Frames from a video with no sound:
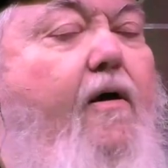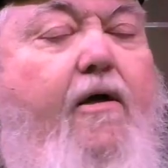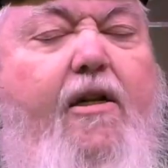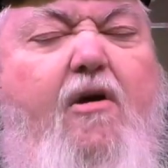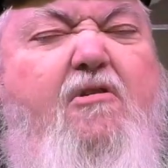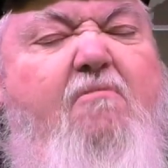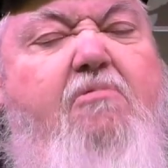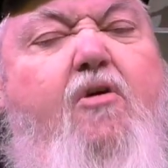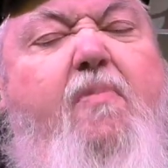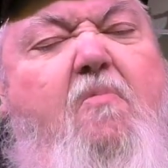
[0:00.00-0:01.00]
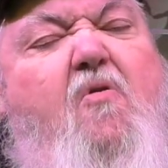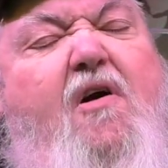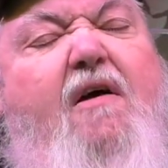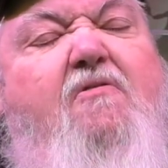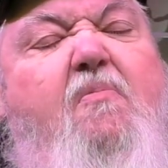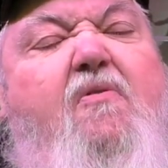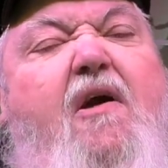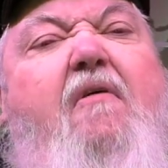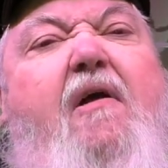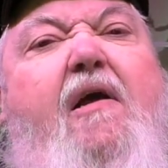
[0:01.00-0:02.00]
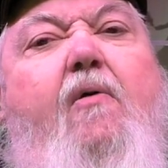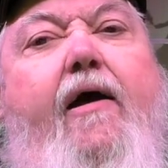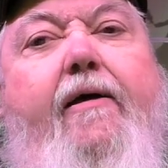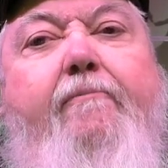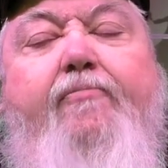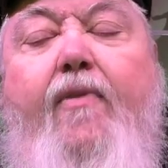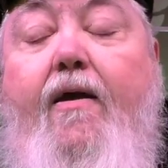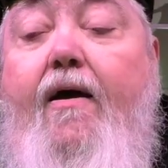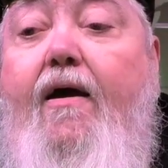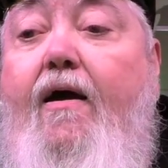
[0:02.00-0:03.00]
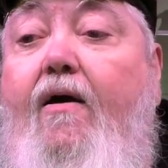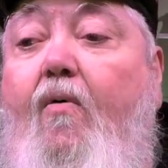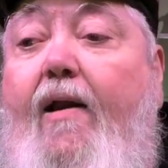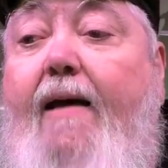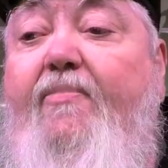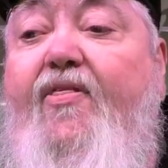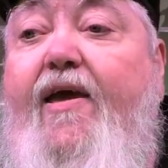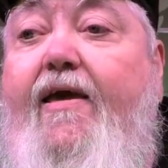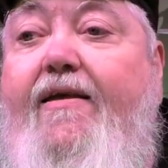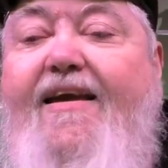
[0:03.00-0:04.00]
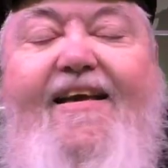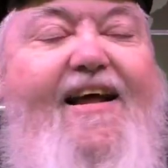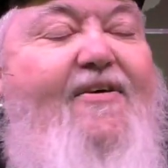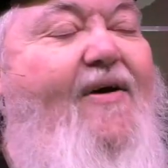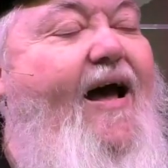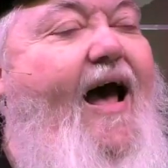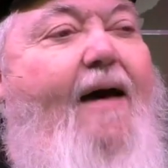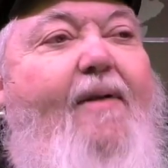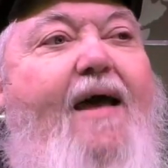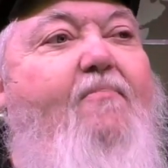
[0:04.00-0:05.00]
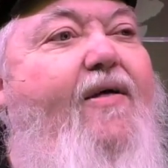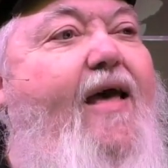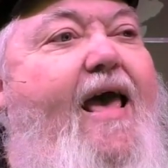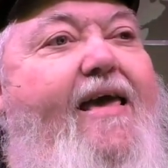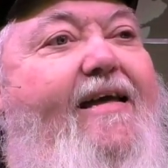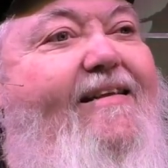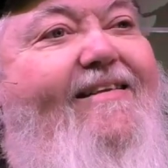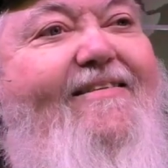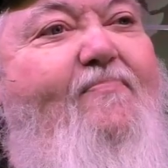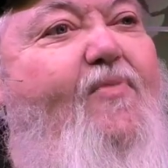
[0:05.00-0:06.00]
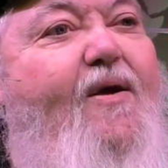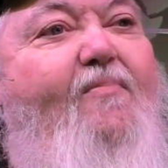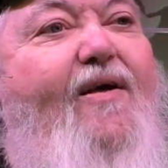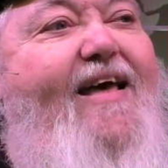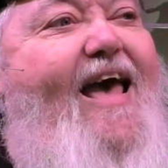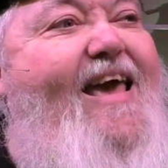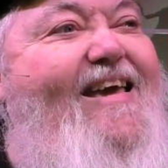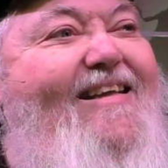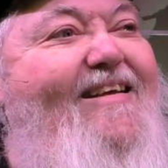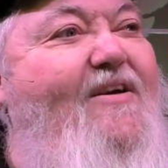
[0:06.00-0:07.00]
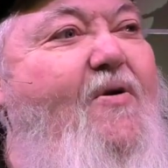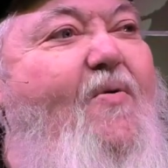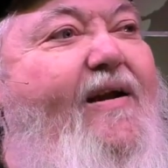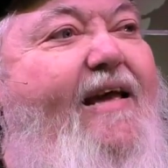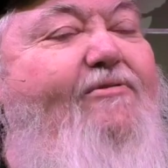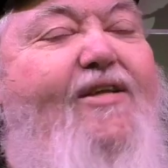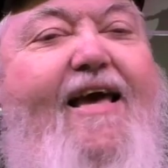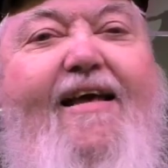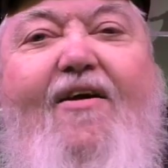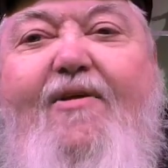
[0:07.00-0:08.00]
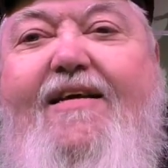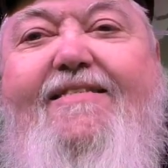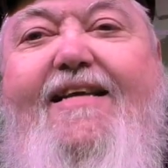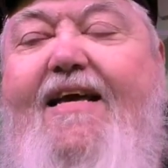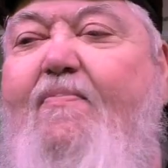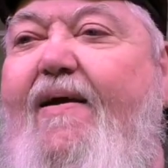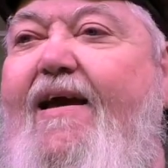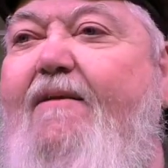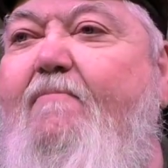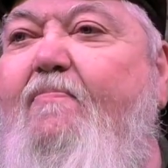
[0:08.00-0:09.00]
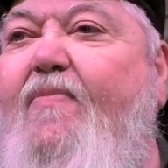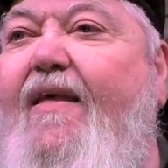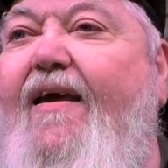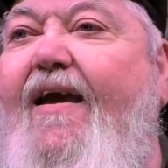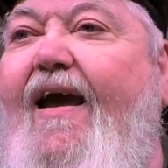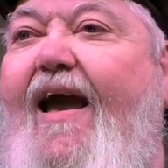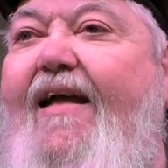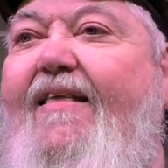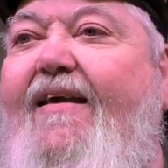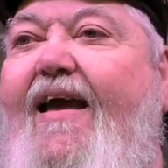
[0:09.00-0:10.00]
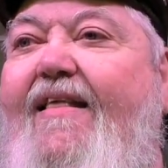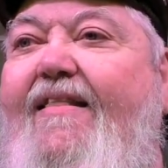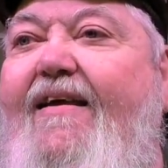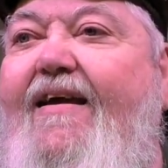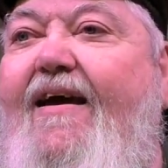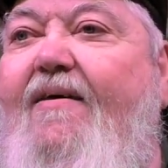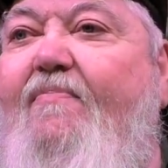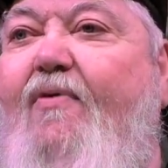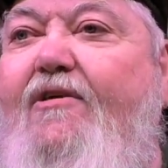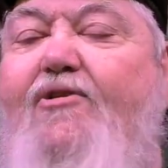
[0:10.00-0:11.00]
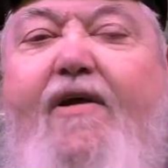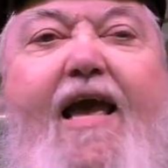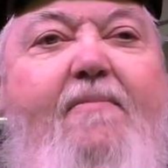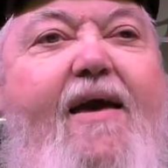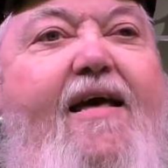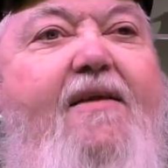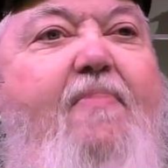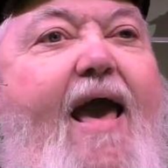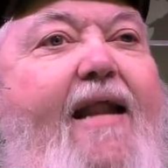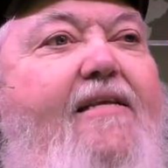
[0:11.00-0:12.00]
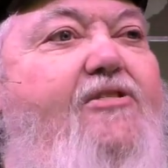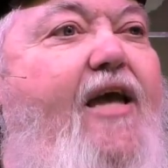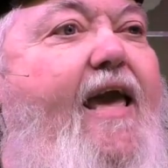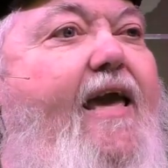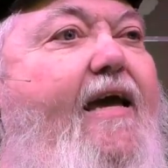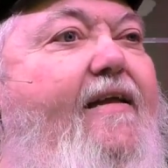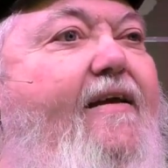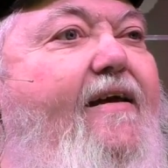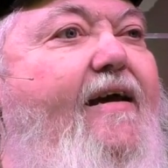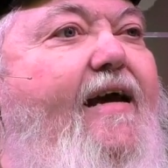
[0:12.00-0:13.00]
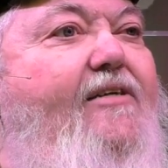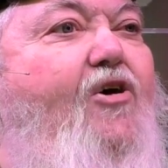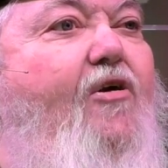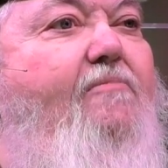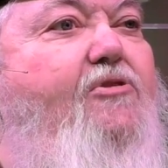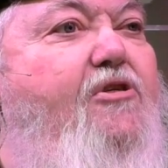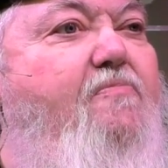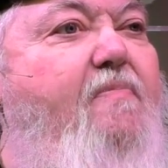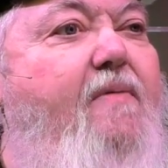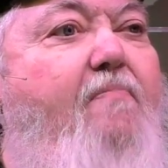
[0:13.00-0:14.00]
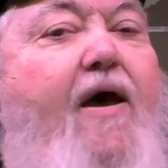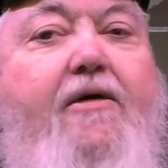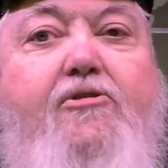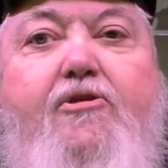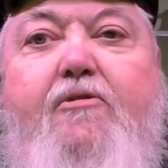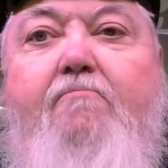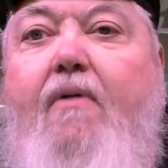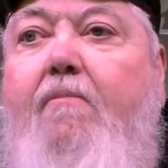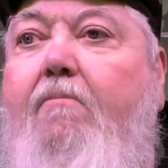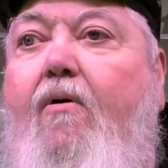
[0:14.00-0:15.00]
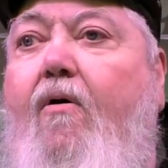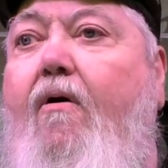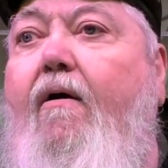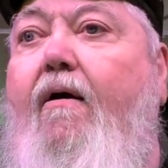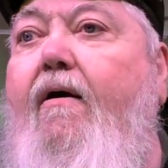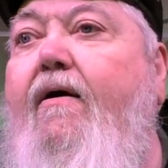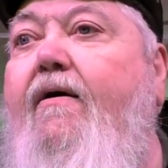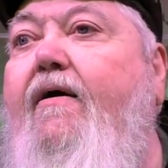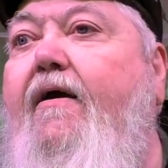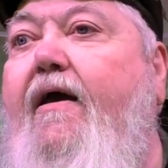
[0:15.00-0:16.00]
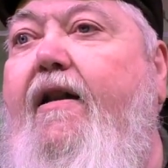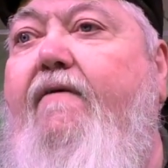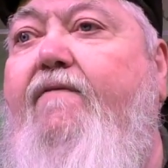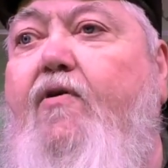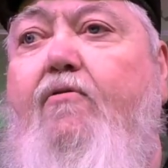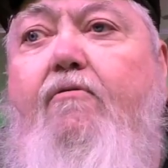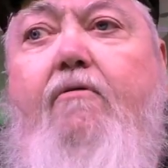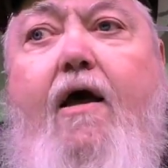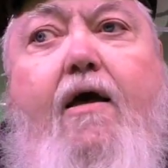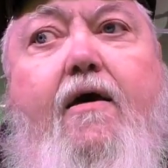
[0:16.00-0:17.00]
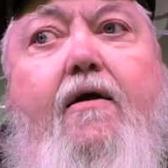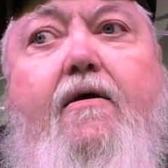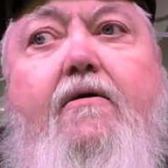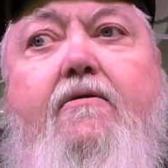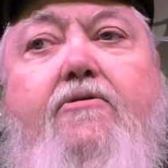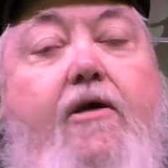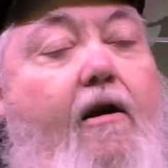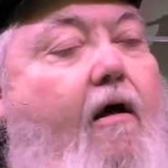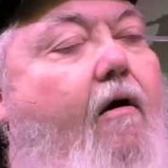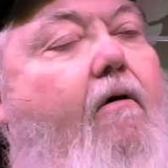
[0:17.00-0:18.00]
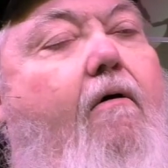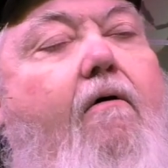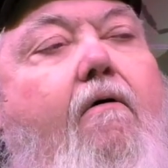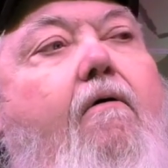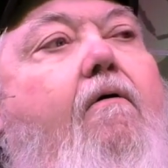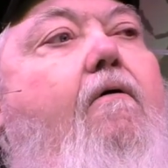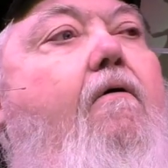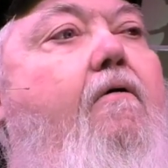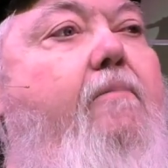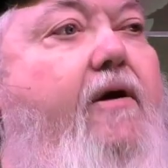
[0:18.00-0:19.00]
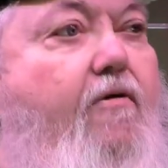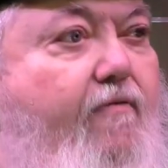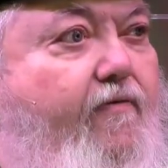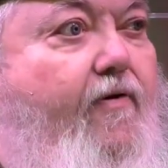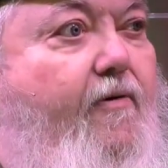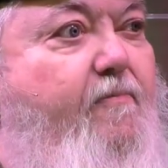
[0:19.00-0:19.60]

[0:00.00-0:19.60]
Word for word: You know, you'll be more comfortable there anyway. Well, I'm thinking, you know, I'm like Brother Hagin. Brother Hagin, when he was laid on his deathbed, and the and the uh, preacher came in and patted his hand and told him, "Just be patient, my boy. In a few days, it'll all be over."